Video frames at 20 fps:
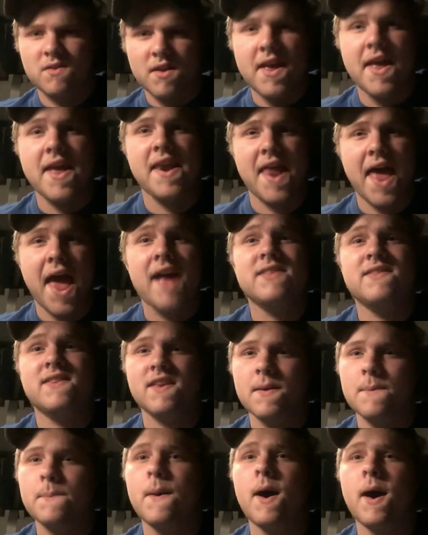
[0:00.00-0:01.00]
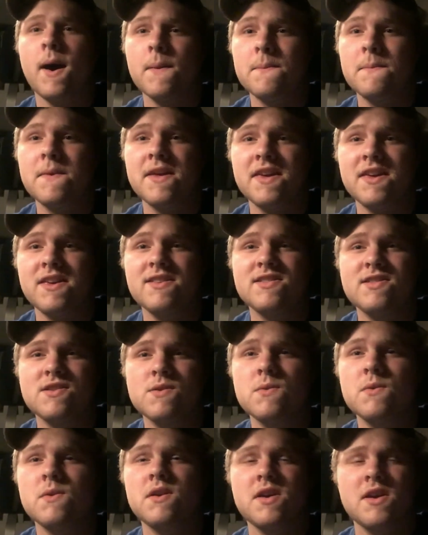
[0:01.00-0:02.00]
enacted upon me
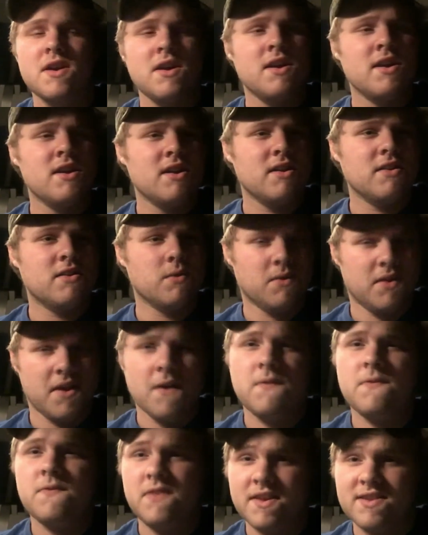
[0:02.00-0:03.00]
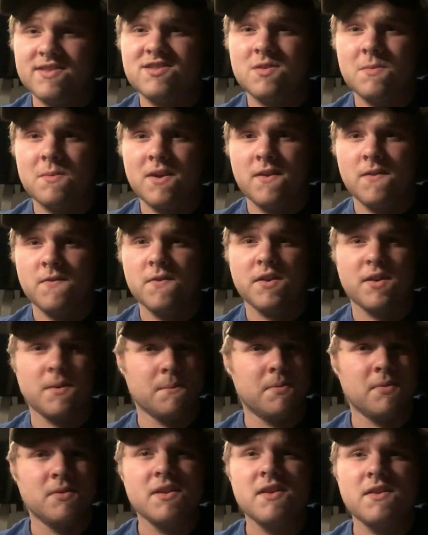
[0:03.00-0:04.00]
to gift this to me for
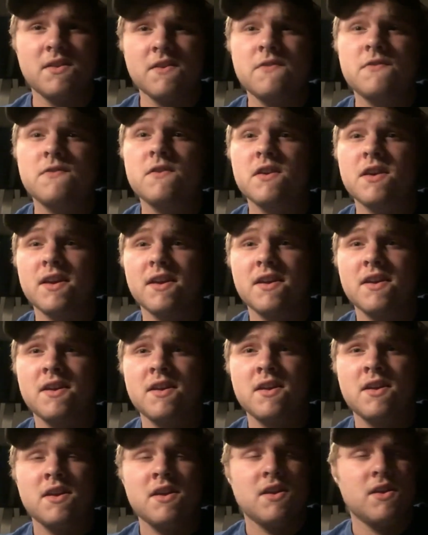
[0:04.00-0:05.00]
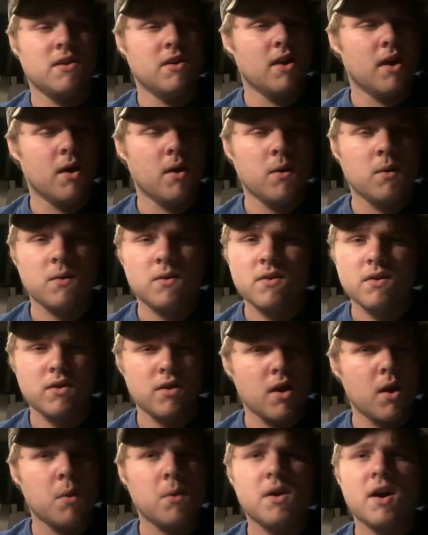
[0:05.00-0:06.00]
completely free. No
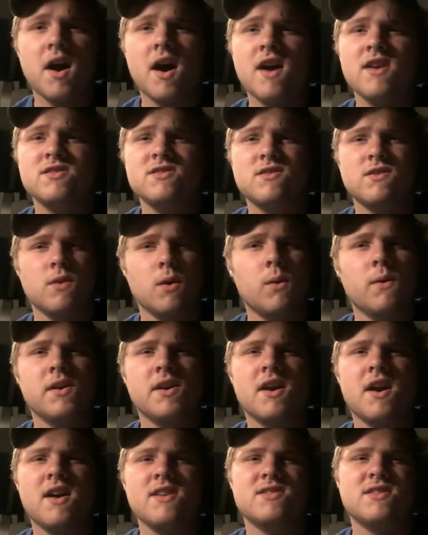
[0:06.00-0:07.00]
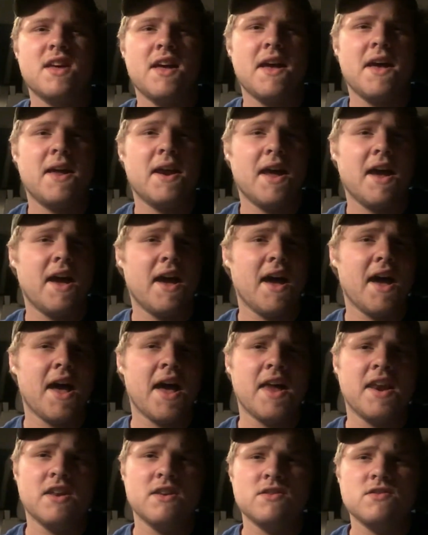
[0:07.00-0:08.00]
cost. The only cost I
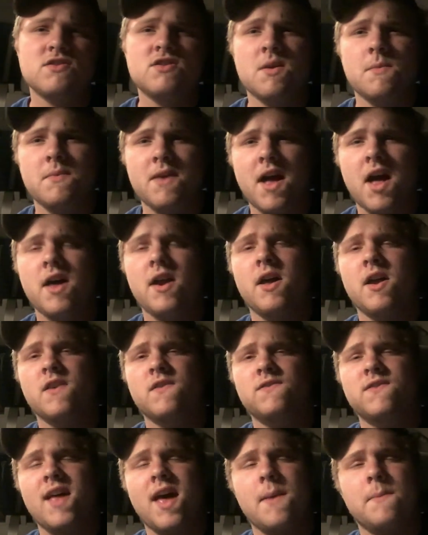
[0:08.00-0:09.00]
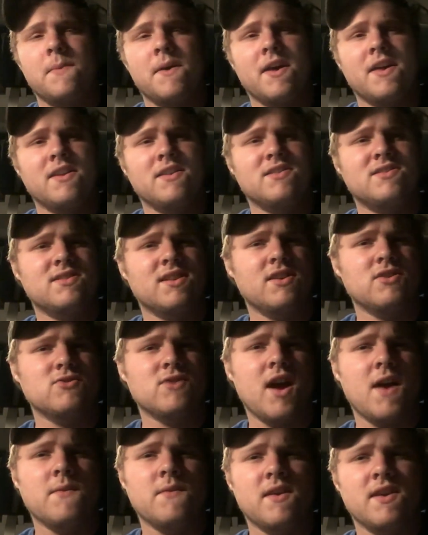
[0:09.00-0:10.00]
had it shipped down on a flatbed instead of
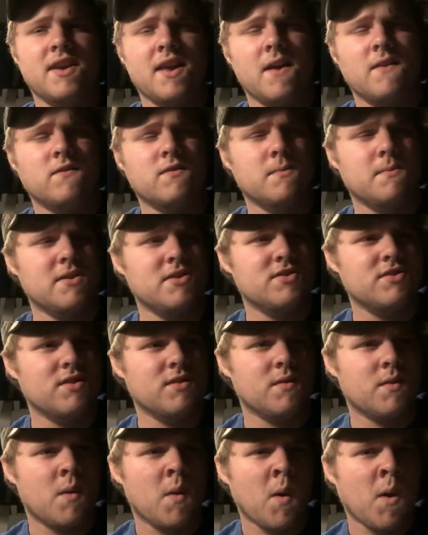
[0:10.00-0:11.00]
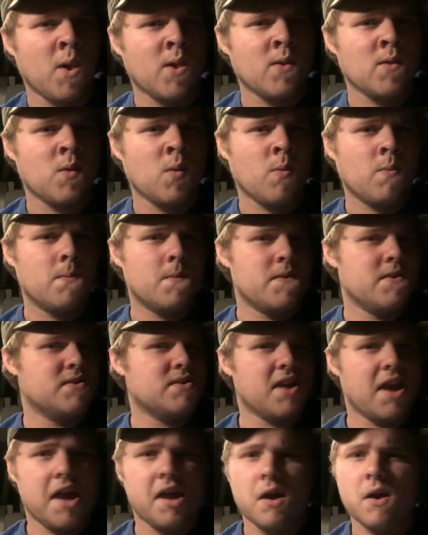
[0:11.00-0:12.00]
driving it down from Michigan. It was
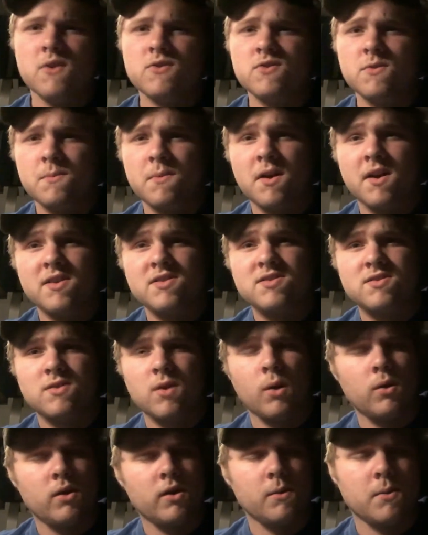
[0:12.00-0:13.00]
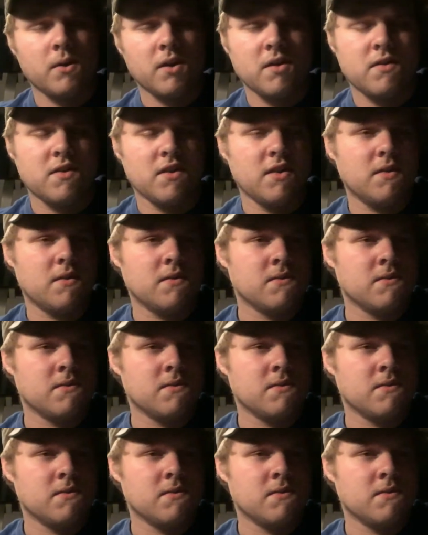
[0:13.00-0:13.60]
$800, totally worth it.